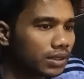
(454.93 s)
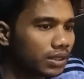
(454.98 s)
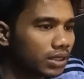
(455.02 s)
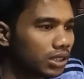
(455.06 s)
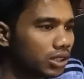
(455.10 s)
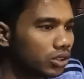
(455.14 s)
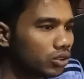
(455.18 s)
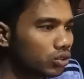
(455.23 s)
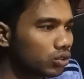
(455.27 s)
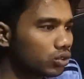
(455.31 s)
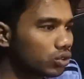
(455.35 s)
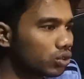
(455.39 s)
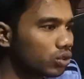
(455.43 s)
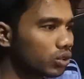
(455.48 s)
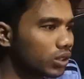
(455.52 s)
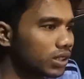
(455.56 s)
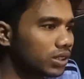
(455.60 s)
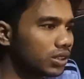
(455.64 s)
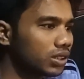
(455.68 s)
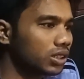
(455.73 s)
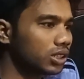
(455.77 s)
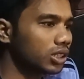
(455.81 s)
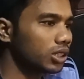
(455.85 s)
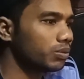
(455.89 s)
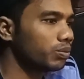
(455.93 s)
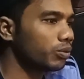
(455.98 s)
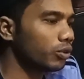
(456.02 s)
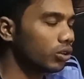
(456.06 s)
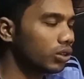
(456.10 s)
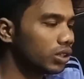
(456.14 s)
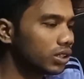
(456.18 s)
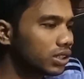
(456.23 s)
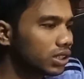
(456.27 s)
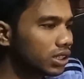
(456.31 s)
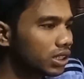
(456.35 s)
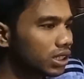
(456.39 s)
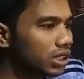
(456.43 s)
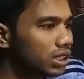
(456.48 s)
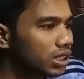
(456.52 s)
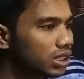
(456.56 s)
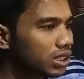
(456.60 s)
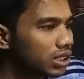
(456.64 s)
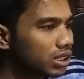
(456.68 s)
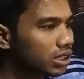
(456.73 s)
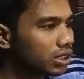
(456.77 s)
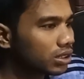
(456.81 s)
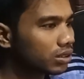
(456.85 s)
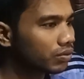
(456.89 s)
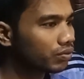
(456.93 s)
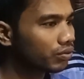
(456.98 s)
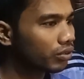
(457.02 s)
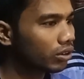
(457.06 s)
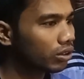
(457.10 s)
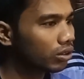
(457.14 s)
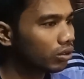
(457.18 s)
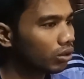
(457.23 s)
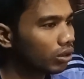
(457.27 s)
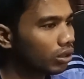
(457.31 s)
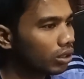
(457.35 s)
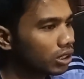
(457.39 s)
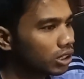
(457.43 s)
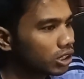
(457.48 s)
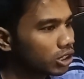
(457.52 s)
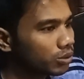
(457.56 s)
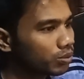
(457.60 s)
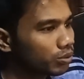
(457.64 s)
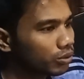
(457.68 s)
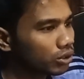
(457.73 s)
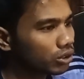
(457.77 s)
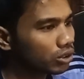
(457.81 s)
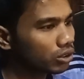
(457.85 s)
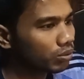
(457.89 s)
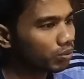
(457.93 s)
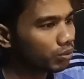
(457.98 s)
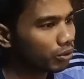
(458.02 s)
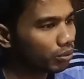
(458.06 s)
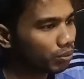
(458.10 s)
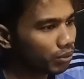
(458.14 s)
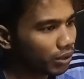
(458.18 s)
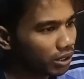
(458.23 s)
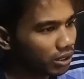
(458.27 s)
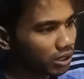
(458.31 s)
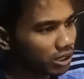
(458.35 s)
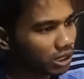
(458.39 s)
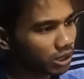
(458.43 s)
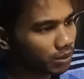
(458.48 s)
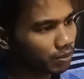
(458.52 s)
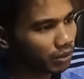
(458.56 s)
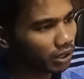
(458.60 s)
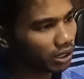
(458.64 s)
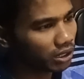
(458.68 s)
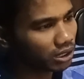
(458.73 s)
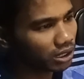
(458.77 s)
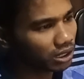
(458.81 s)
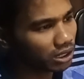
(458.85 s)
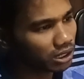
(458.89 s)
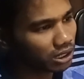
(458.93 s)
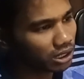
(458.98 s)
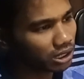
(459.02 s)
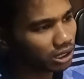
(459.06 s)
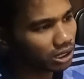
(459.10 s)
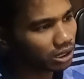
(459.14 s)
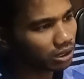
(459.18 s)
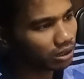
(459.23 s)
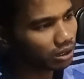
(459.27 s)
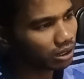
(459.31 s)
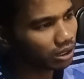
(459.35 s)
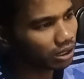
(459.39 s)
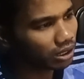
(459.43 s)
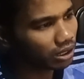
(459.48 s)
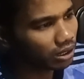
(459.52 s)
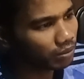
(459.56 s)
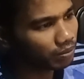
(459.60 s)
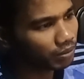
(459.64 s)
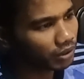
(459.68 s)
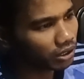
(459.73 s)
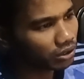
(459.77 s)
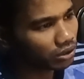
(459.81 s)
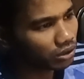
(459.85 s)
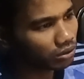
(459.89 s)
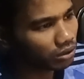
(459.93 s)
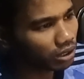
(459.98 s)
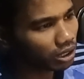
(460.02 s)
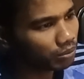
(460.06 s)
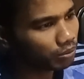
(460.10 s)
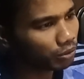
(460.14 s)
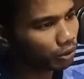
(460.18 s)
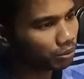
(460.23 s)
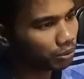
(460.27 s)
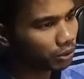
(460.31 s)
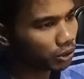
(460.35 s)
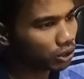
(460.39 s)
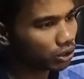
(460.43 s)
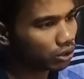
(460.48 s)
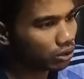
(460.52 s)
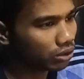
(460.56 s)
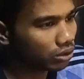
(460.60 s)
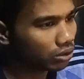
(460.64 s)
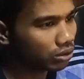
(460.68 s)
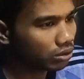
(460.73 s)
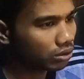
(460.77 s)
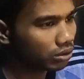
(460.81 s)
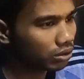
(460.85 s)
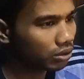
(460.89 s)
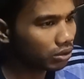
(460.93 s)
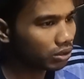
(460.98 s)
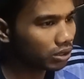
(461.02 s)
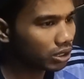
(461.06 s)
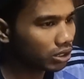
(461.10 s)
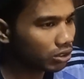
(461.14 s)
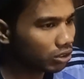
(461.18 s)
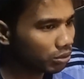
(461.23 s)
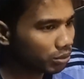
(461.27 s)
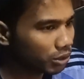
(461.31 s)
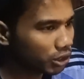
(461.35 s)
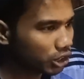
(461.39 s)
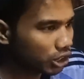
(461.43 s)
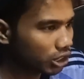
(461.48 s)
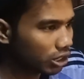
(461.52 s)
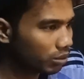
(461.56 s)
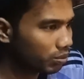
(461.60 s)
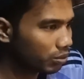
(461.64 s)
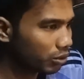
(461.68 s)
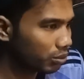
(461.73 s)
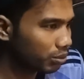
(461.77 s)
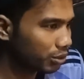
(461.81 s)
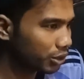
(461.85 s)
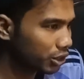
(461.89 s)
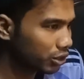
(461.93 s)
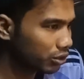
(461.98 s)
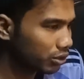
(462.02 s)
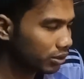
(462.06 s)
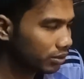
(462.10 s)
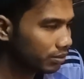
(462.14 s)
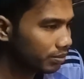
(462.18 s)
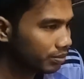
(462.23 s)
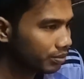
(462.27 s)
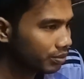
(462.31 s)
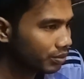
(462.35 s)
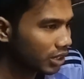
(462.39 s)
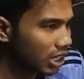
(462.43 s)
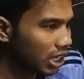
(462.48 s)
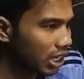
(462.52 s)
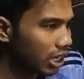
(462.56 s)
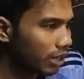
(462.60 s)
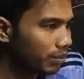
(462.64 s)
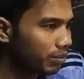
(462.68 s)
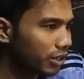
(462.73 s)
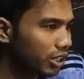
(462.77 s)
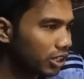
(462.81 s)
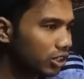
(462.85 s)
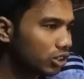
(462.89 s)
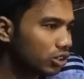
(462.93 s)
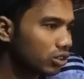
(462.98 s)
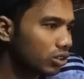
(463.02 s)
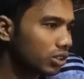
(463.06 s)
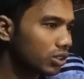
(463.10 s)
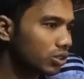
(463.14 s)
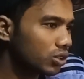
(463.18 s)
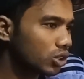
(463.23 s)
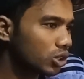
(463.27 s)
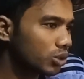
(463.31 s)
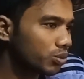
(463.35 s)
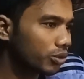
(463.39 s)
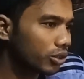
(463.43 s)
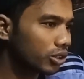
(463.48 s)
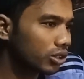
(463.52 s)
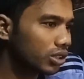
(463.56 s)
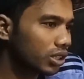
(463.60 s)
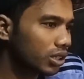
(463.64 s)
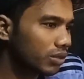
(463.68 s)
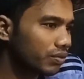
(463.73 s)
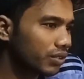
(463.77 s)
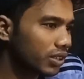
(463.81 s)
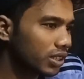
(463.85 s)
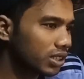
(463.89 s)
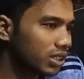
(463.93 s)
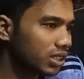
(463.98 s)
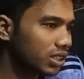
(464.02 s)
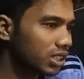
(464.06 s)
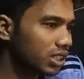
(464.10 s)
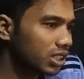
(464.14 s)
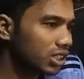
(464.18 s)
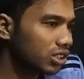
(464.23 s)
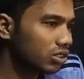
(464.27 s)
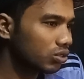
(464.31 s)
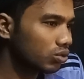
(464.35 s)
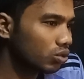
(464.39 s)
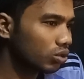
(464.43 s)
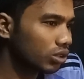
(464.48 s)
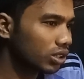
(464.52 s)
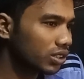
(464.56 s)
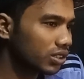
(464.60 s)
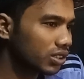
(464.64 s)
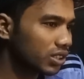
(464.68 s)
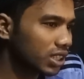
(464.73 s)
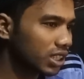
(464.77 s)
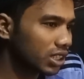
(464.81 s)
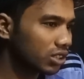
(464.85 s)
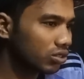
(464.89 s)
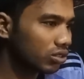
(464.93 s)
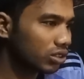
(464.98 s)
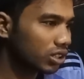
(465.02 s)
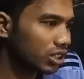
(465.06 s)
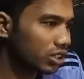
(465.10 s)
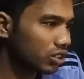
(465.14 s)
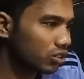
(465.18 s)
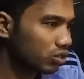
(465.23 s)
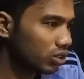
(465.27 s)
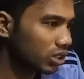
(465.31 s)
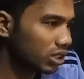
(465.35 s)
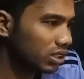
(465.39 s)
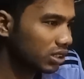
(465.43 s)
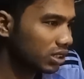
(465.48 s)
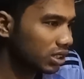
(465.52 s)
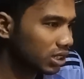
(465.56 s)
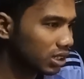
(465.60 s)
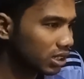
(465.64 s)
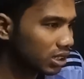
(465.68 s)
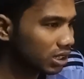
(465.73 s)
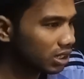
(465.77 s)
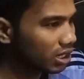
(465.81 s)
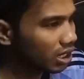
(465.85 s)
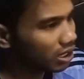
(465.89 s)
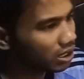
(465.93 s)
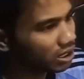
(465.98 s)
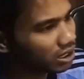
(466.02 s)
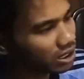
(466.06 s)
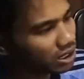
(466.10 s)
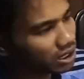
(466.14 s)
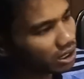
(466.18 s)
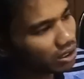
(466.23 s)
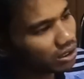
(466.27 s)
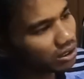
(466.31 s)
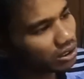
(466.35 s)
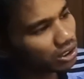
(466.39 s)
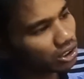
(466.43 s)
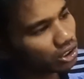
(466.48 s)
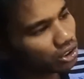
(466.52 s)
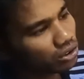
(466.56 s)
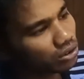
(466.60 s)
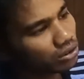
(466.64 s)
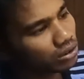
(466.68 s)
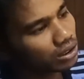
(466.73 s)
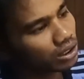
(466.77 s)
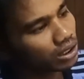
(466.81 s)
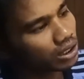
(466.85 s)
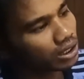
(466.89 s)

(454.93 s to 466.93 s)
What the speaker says: insurance policies for all sports of properties, but it is a personal profession or a commercial profession. Application used for the fastest growing sector in insurance. The discussion